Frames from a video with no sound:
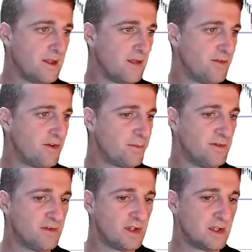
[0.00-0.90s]
If I just
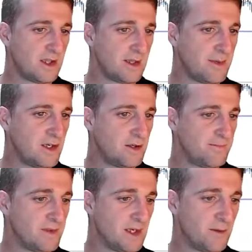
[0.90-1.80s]
put the Hitman on,
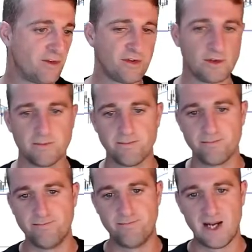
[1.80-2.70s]
yeah, we're still
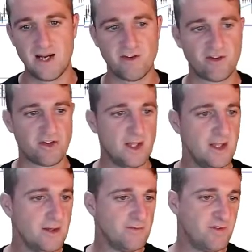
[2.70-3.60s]
bearish.
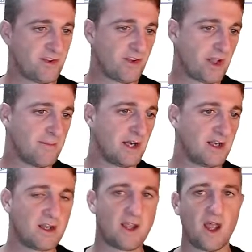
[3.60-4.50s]
This Hitman
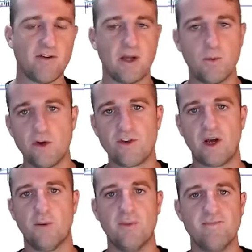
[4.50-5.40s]
indicator here works
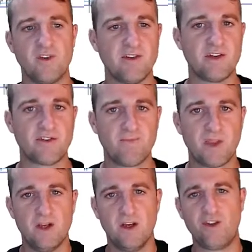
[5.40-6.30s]
out when there is
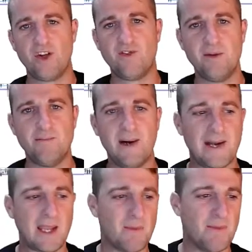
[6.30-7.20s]
a shift in
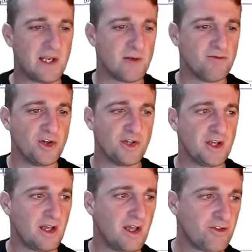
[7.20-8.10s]
market momentum, really, and
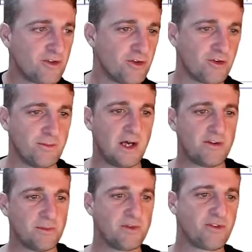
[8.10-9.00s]
it is
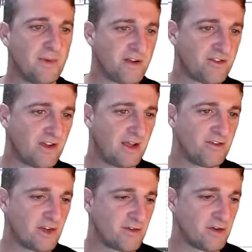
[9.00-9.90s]
customizable to my
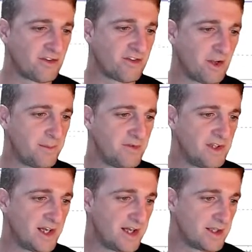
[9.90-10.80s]
settings. I've got this set up on my
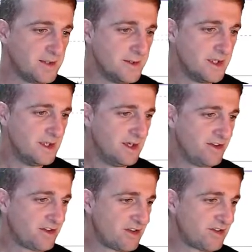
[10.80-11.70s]
daily. As
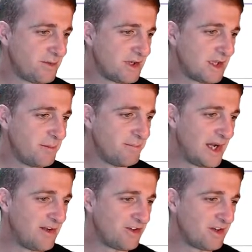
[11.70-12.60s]
you can see, we did get a
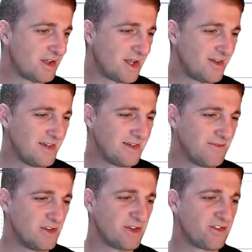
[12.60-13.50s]
bearish indicator here. It
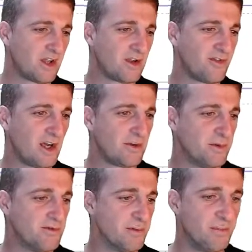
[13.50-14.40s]
didn't really take effect,
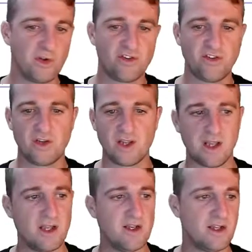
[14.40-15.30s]
but the bullish
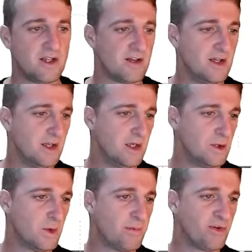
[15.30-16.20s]
indicator did.
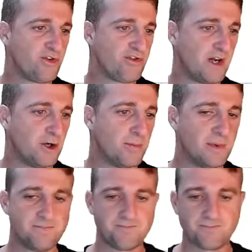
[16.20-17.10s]
We pushed right up.
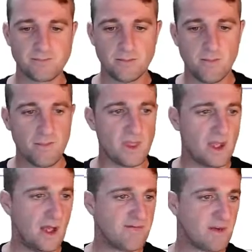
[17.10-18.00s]

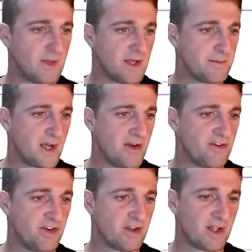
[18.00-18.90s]
And then we had a
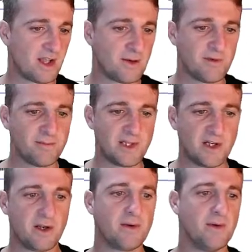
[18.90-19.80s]
bearish indicator, and we've been
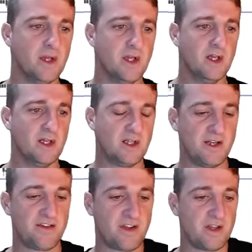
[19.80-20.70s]
on, like
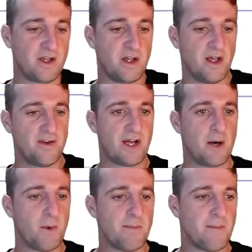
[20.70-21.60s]
you say, a
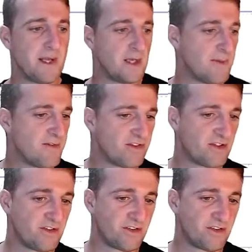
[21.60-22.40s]
downward momentum ever since.